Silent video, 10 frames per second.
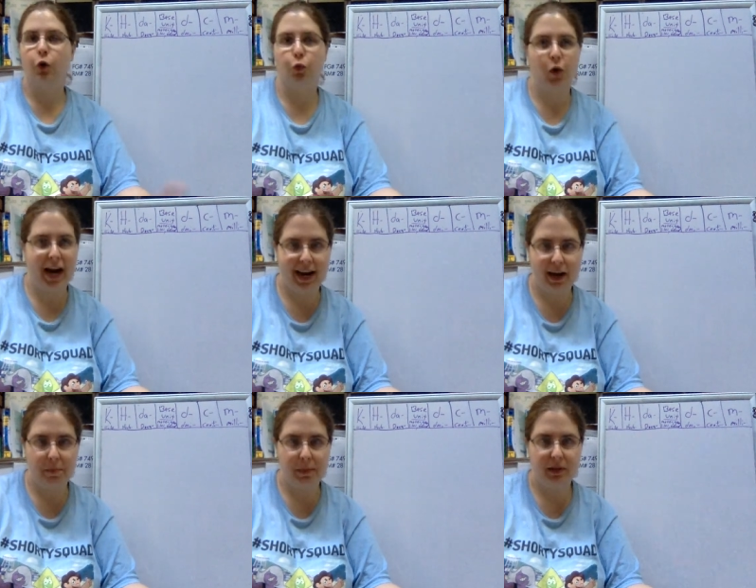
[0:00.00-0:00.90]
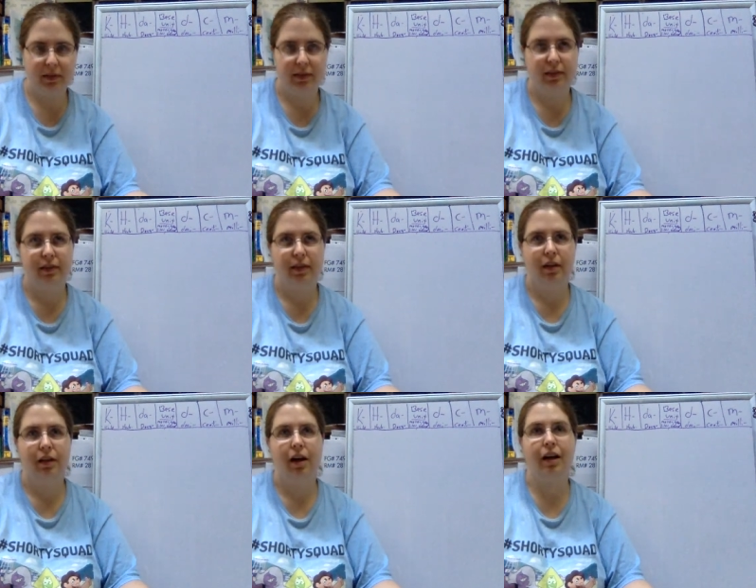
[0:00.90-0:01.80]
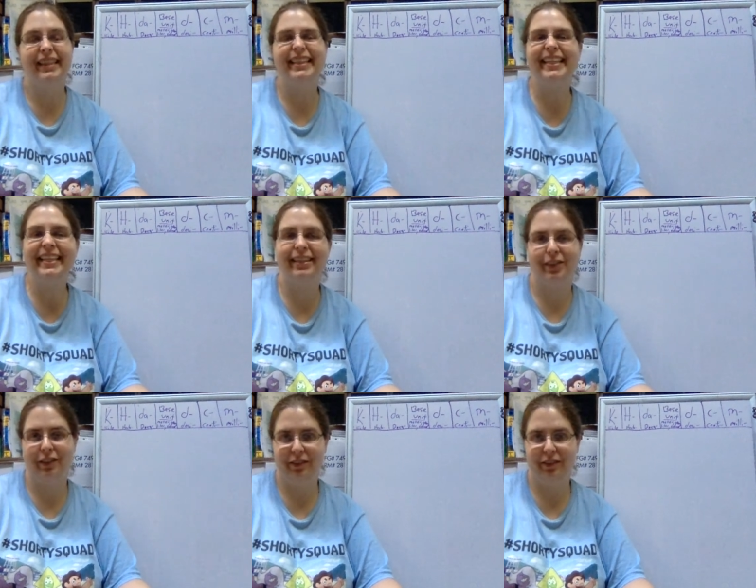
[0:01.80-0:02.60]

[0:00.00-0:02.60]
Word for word: gram, a liter,